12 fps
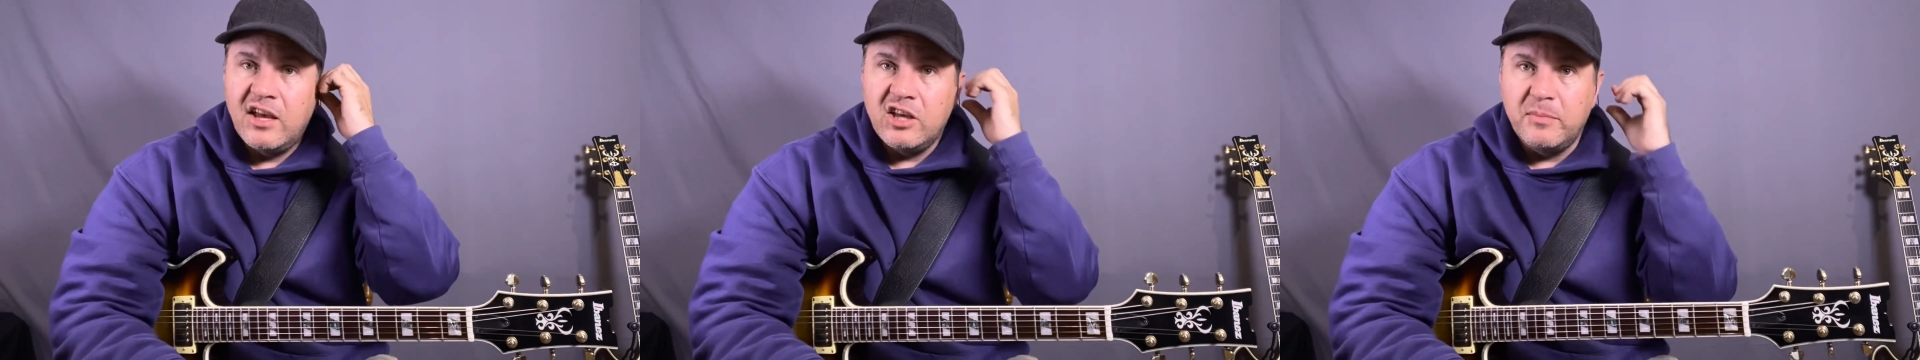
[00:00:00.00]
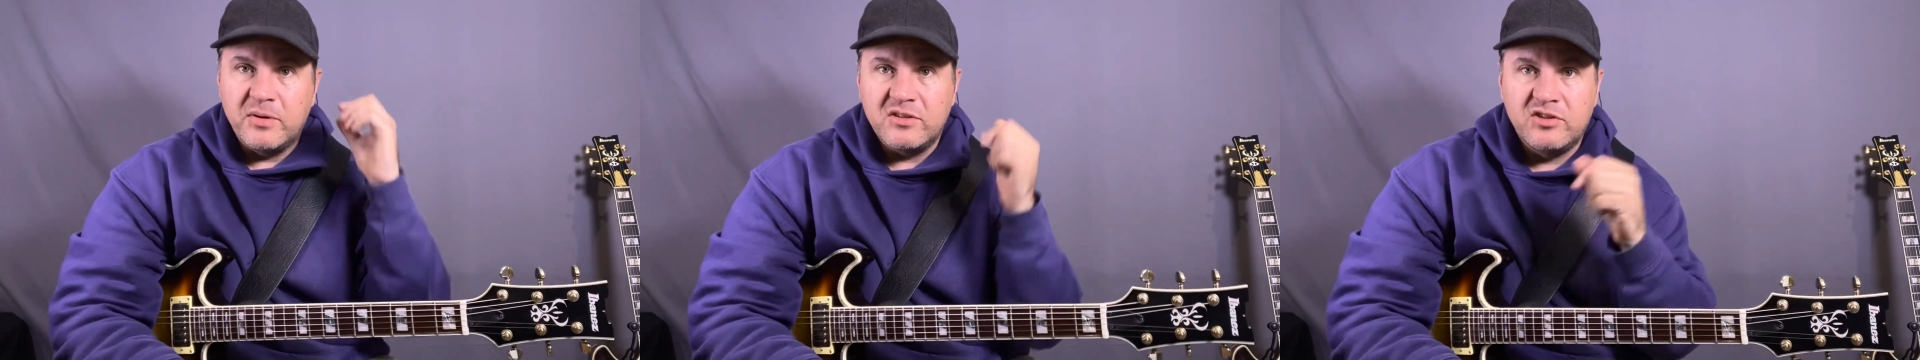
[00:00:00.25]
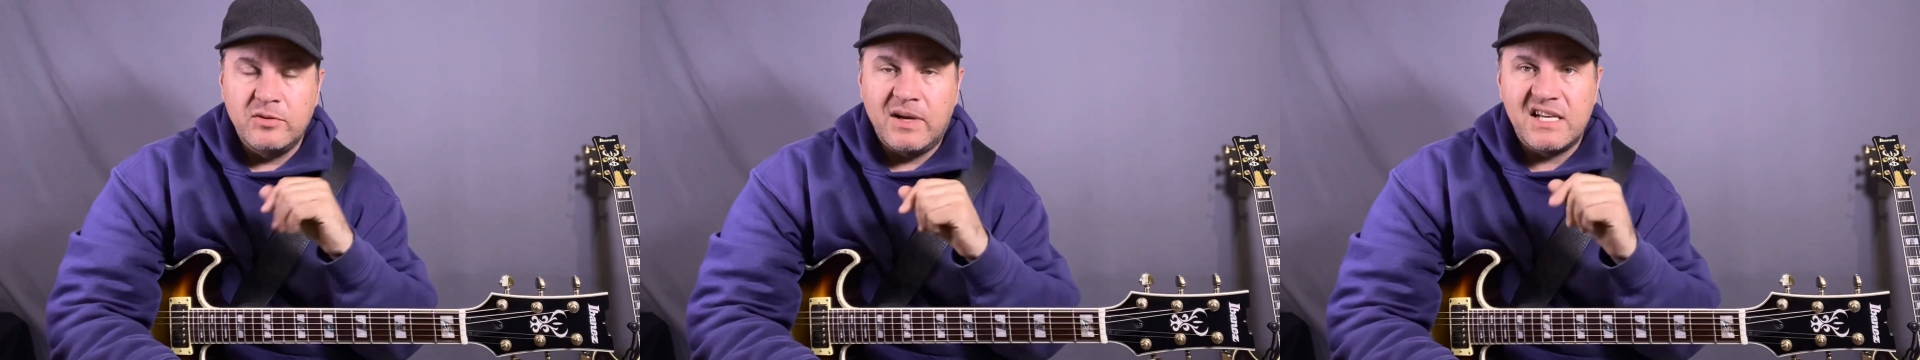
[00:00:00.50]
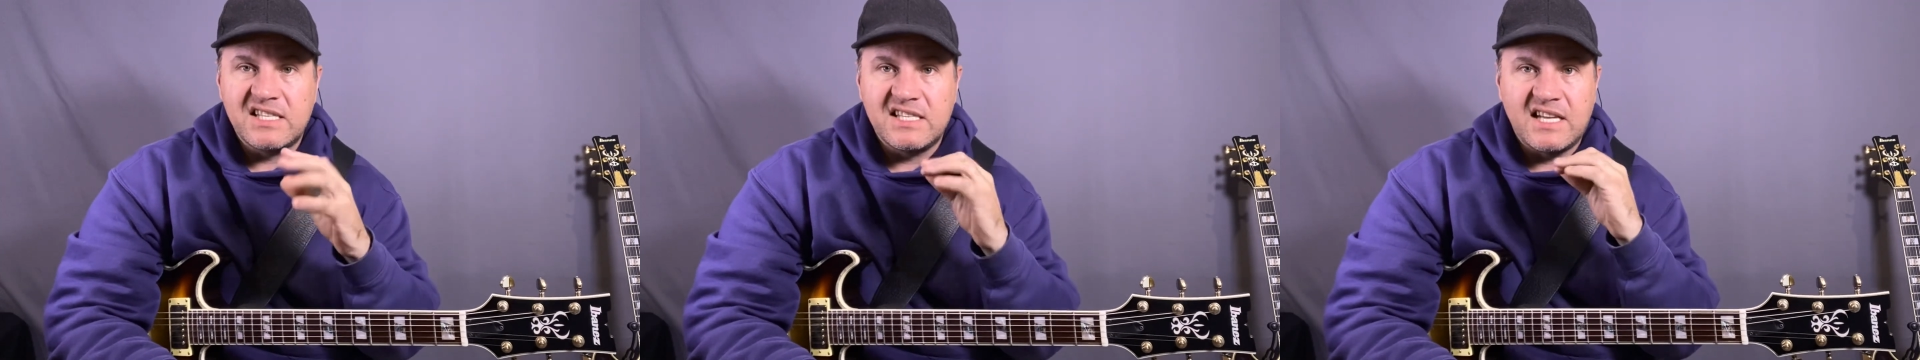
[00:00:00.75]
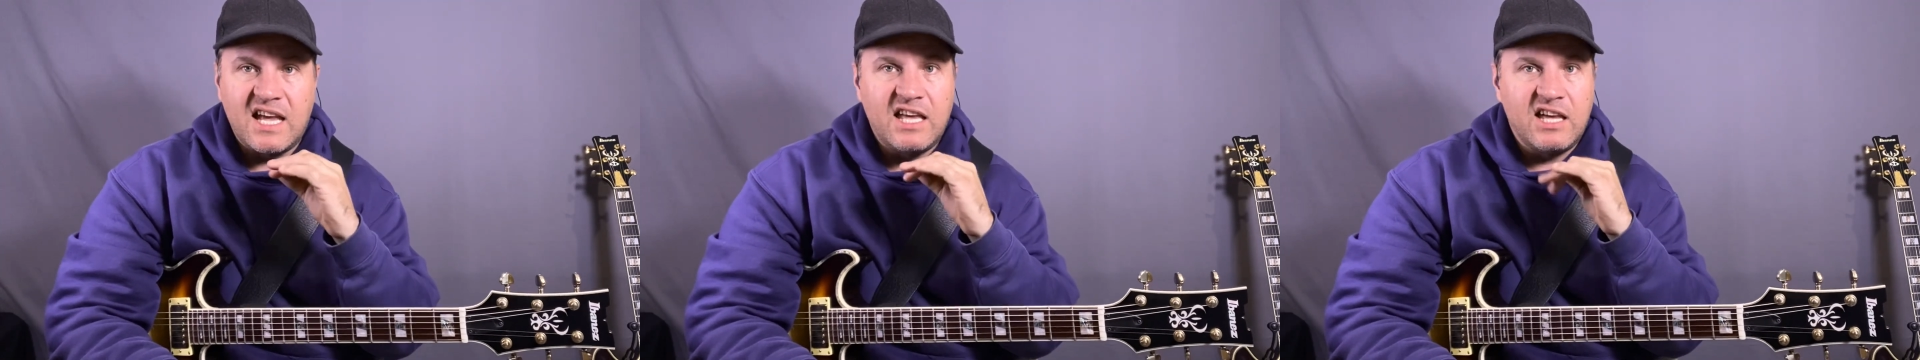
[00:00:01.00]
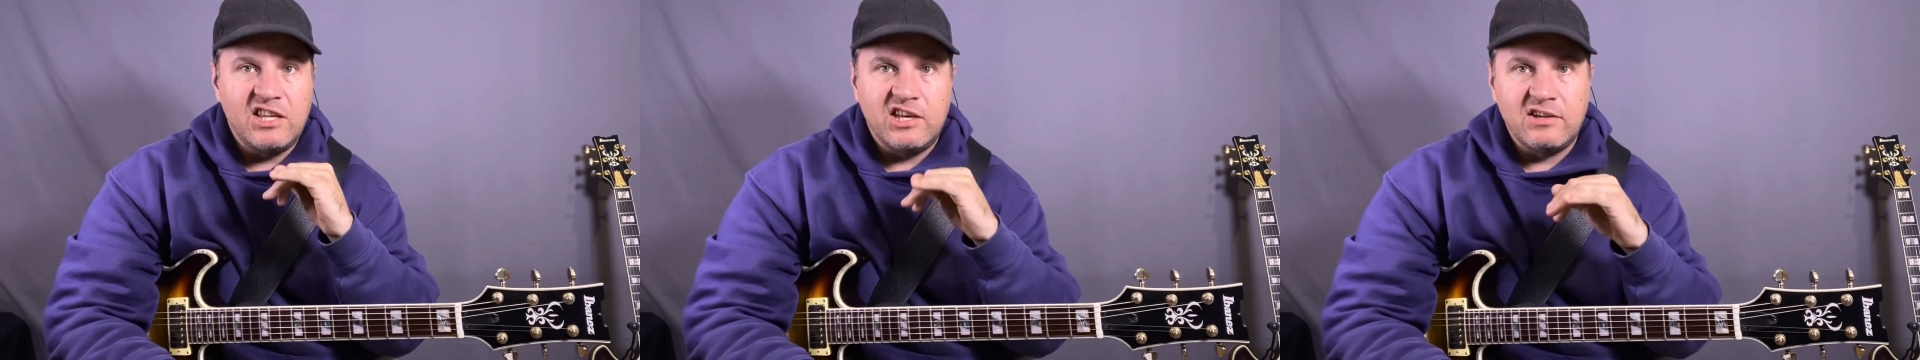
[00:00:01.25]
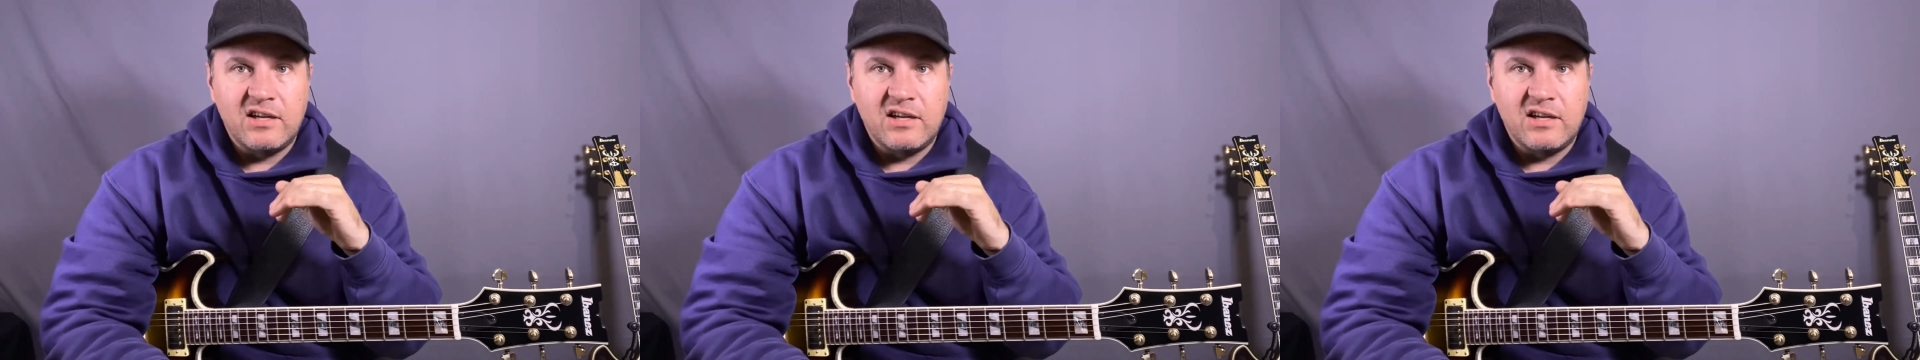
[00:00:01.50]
You put too much steak in your